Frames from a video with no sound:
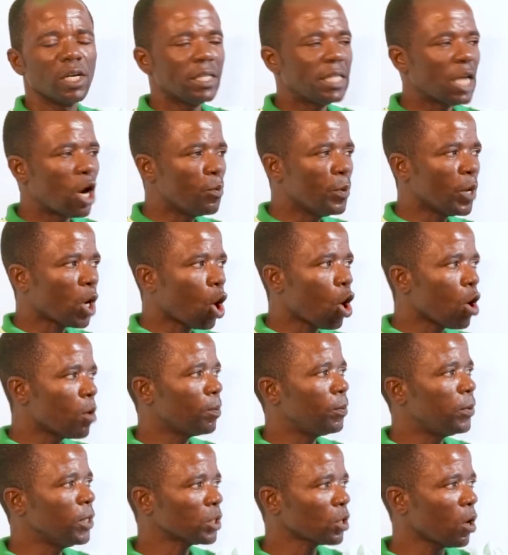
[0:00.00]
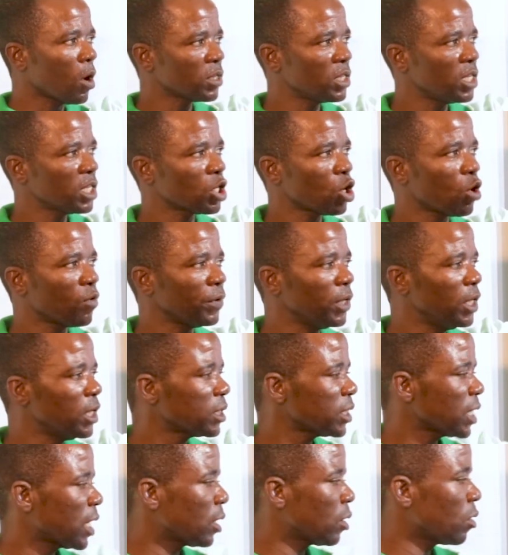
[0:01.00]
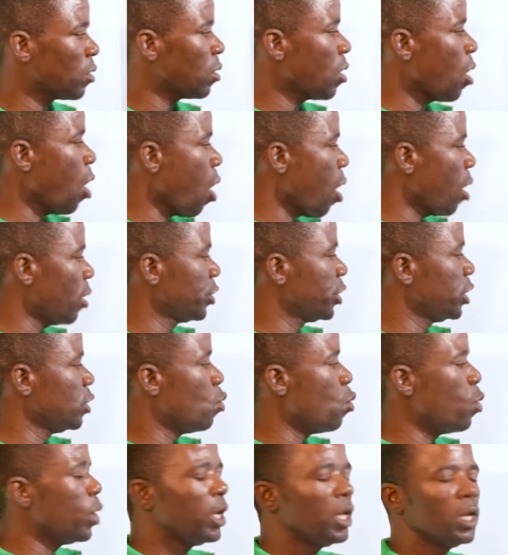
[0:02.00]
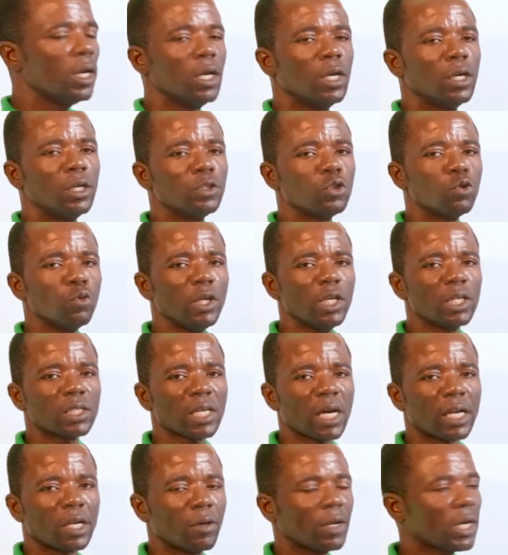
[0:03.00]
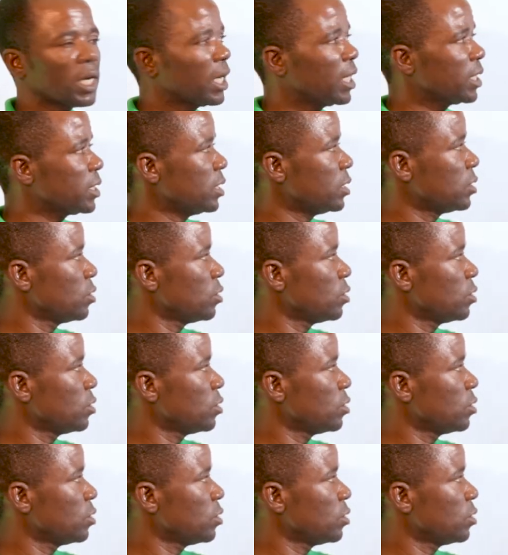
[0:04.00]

there will be complete oxidation of ethanol all the way to ethanoic acid.